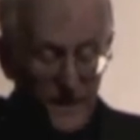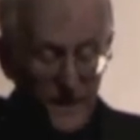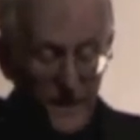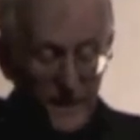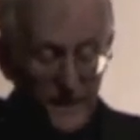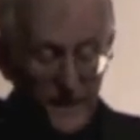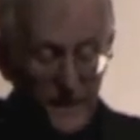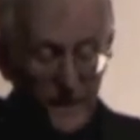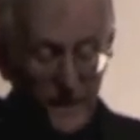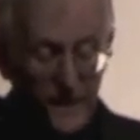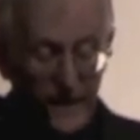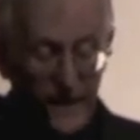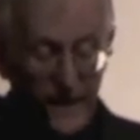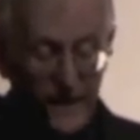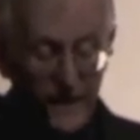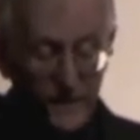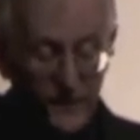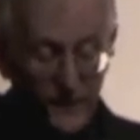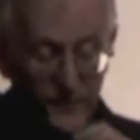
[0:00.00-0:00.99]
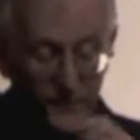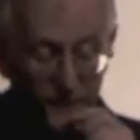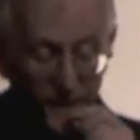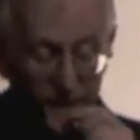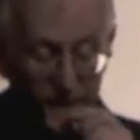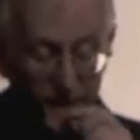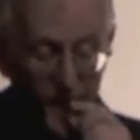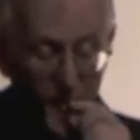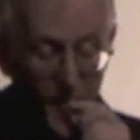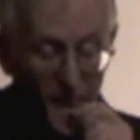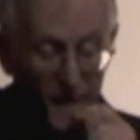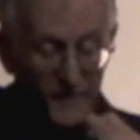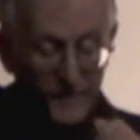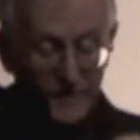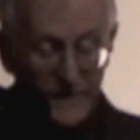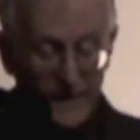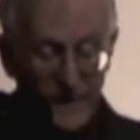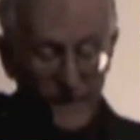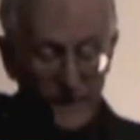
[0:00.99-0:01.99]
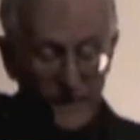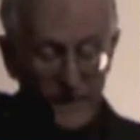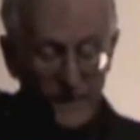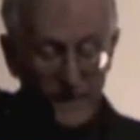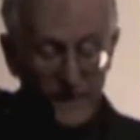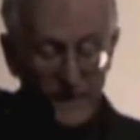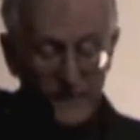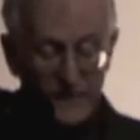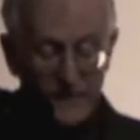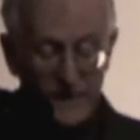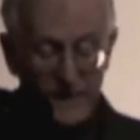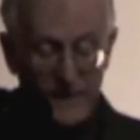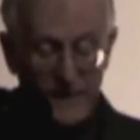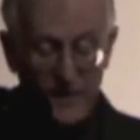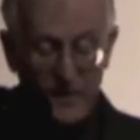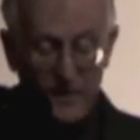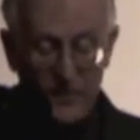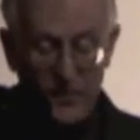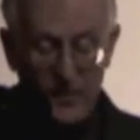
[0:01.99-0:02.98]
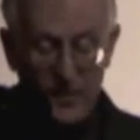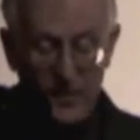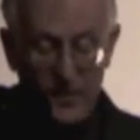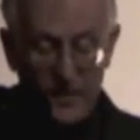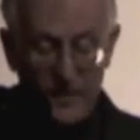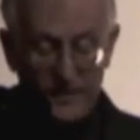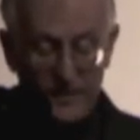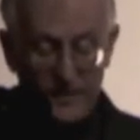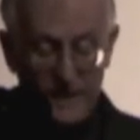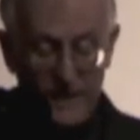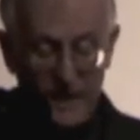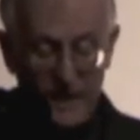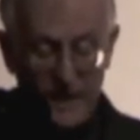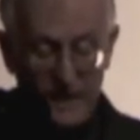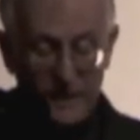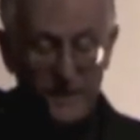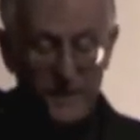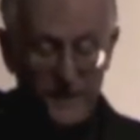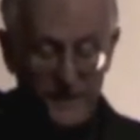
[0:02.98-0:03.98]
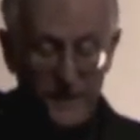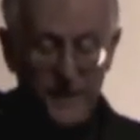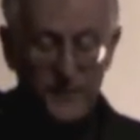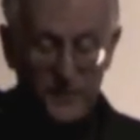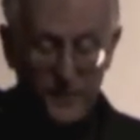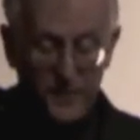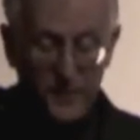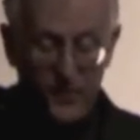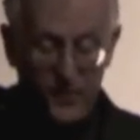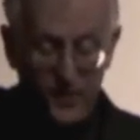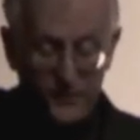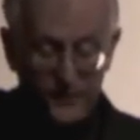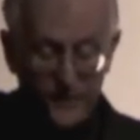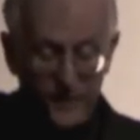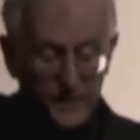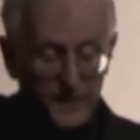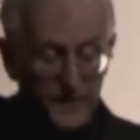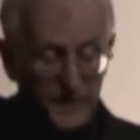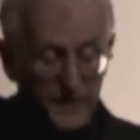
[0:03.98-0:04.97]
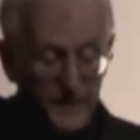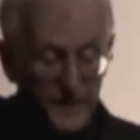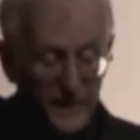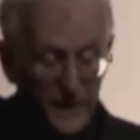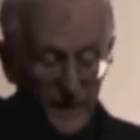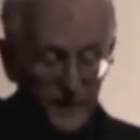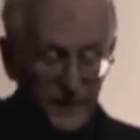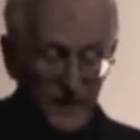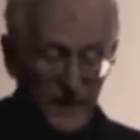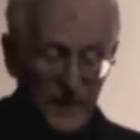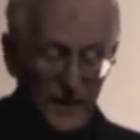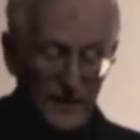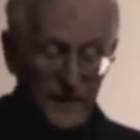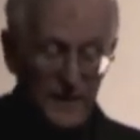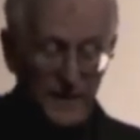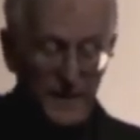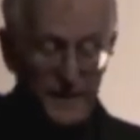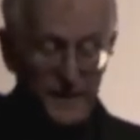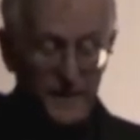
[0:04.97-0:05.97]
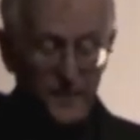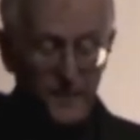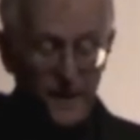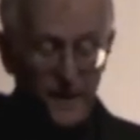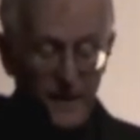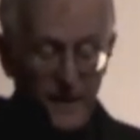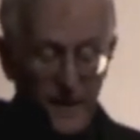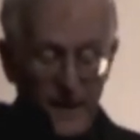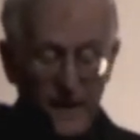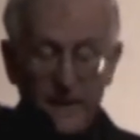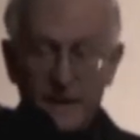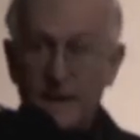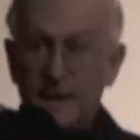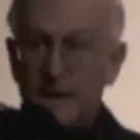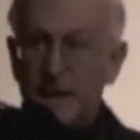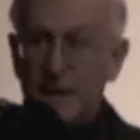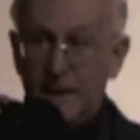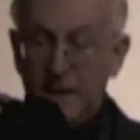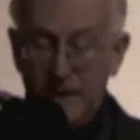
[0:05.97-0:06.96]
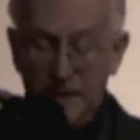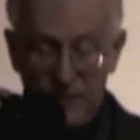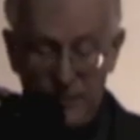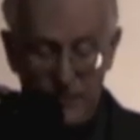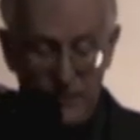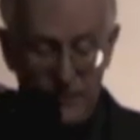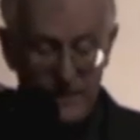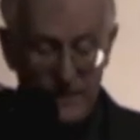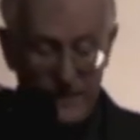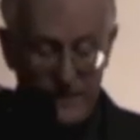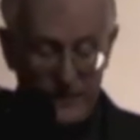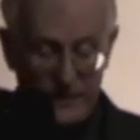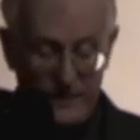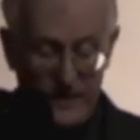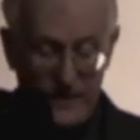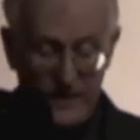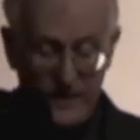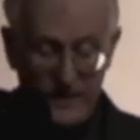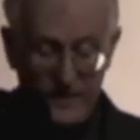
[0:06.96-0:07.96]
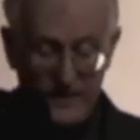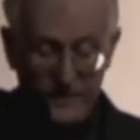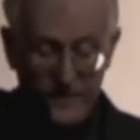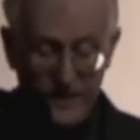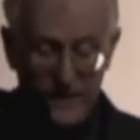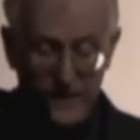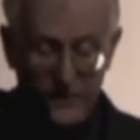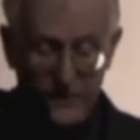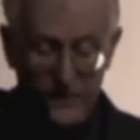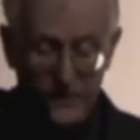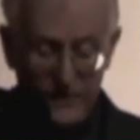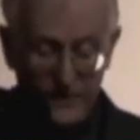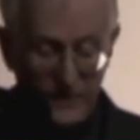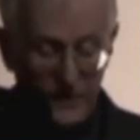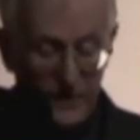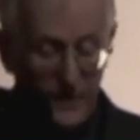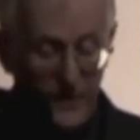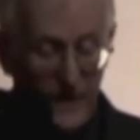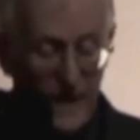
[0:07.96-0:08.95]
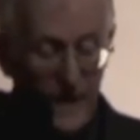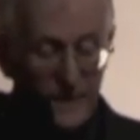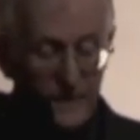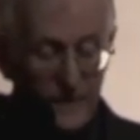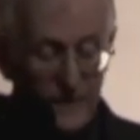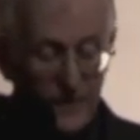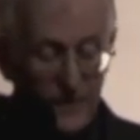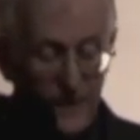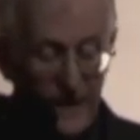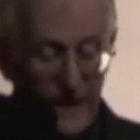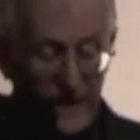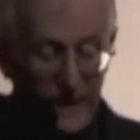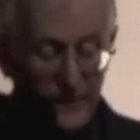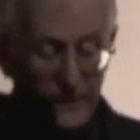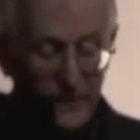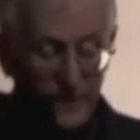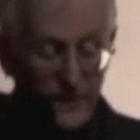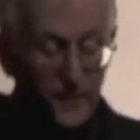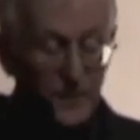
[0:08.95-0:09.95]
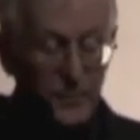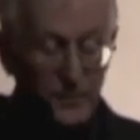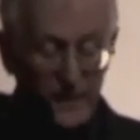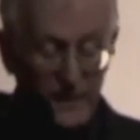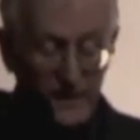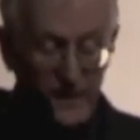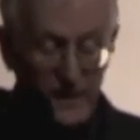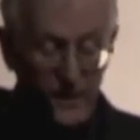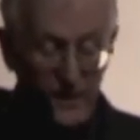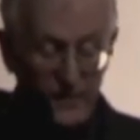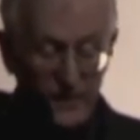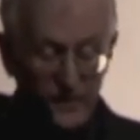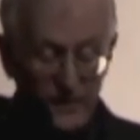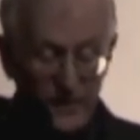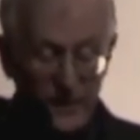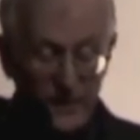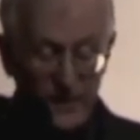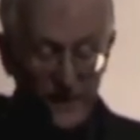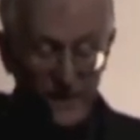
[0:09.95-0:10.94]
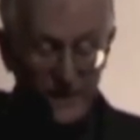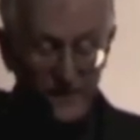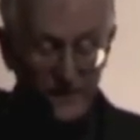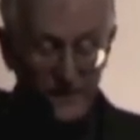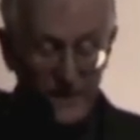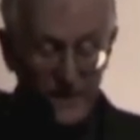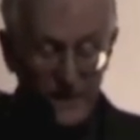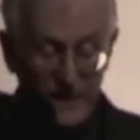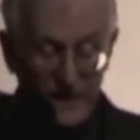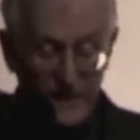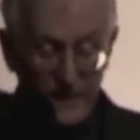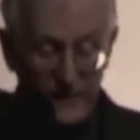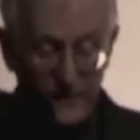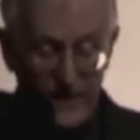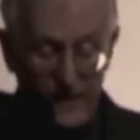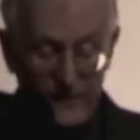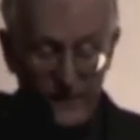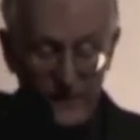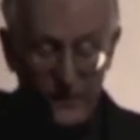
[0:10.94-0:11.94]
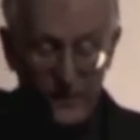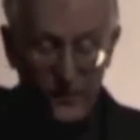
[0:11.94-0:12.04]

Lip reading: On the other hand, if you say that things are moral simply because they are commanded by God, then two things follow. First of all, God's commands are completely arbitrary, his having